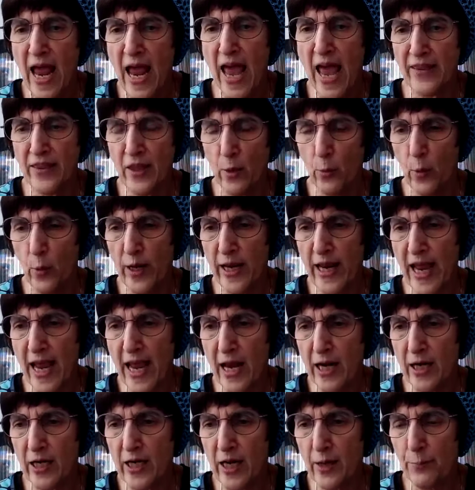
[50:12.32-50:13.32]
and then we
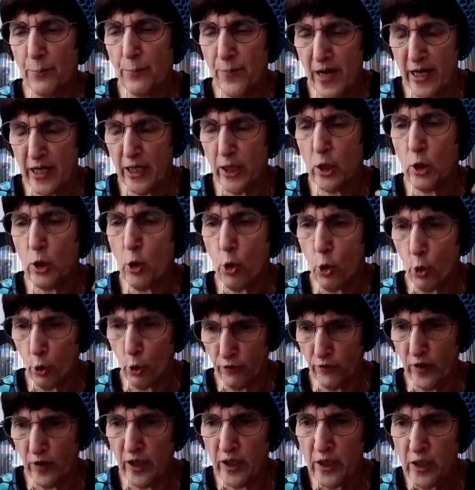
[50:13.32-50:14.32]
had Betty
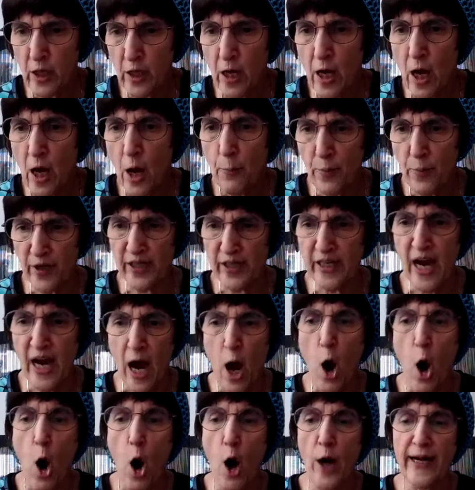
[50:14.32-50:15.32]
Corbin. But, yeah,
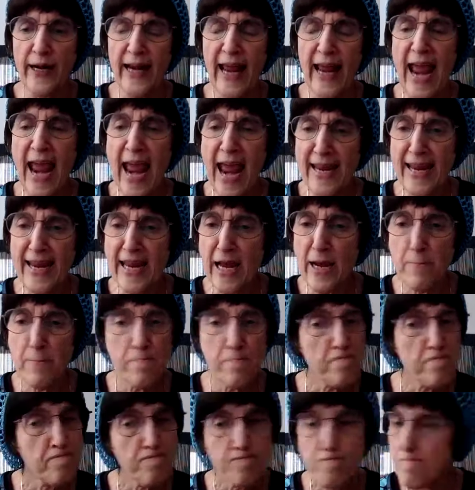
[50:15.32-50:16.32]
on
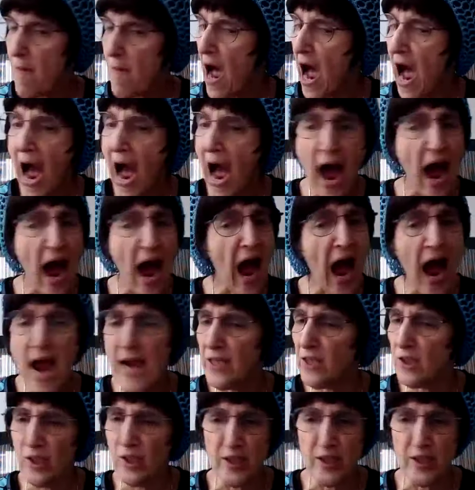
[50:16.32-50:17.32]
AM,
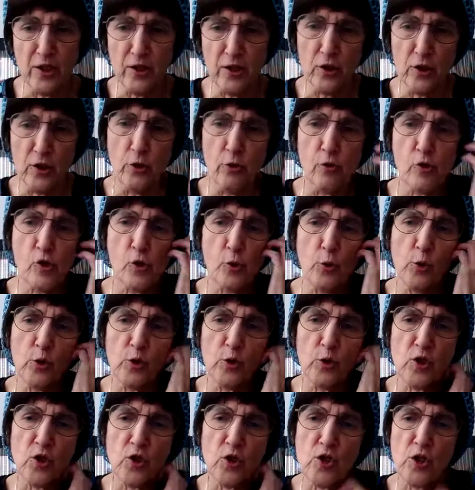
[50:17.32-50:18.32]
highly
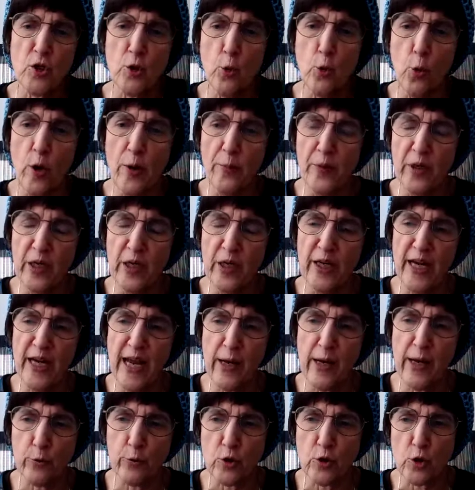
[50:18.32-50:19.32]
unusual to see women
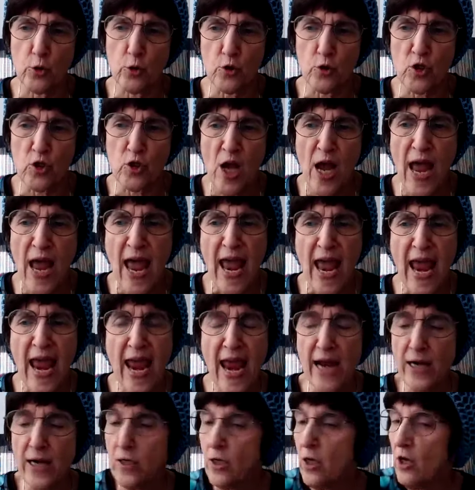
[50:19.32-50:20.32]
announcers
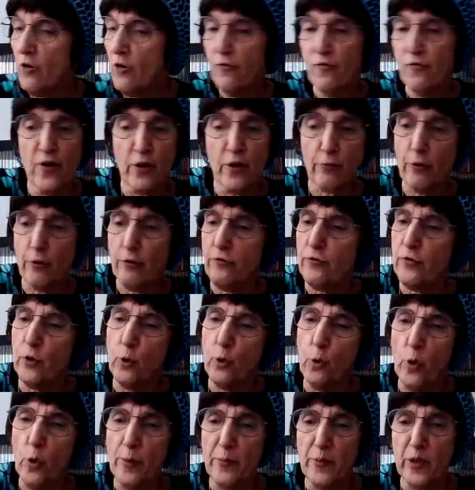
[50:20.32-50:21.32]
and very
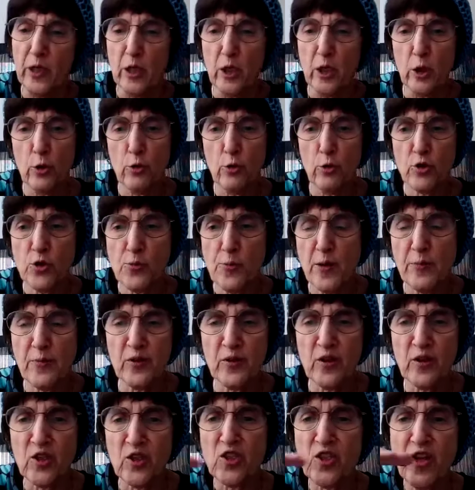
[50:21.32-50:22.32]
few women news
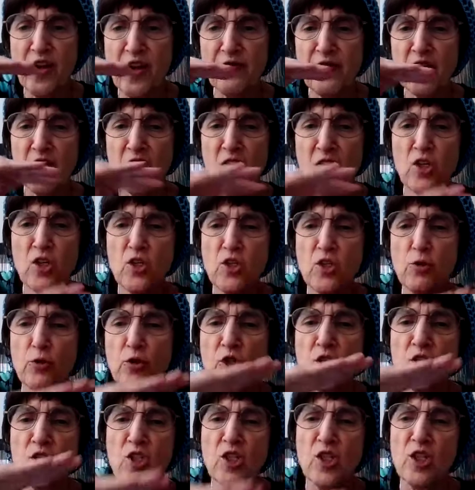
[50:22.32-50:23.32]
people. The 70s are
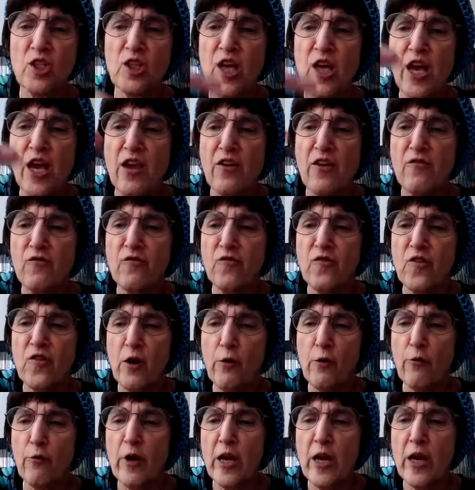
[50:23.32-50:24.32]
still a
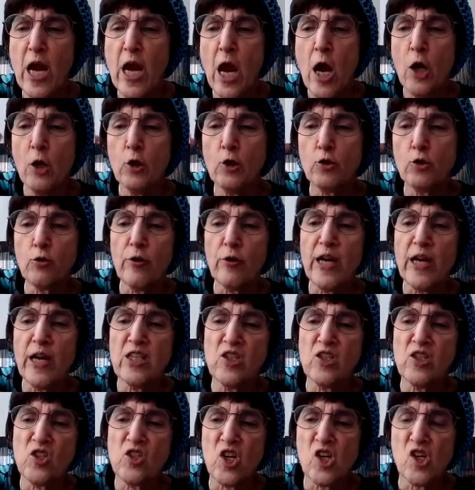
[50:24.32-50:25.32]
very
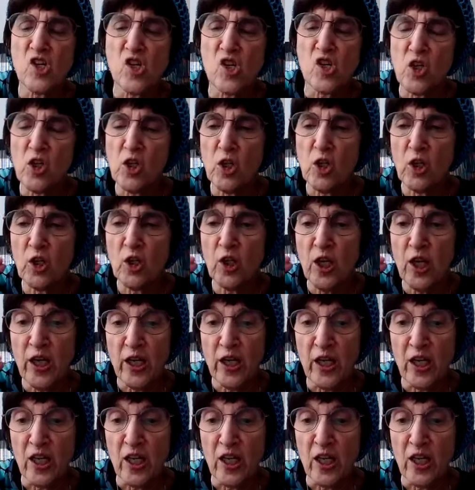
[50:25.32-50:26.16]
transitional